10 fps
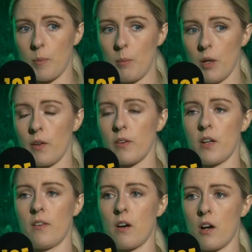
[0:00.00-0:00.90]
are people on the other
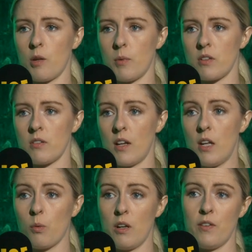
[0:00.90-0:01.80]
side of that argument that
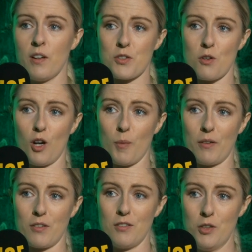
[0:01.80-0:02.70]
equally feel strong
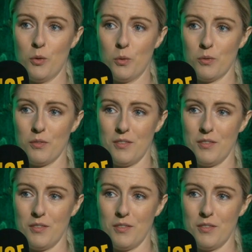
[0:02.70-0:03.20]
about no.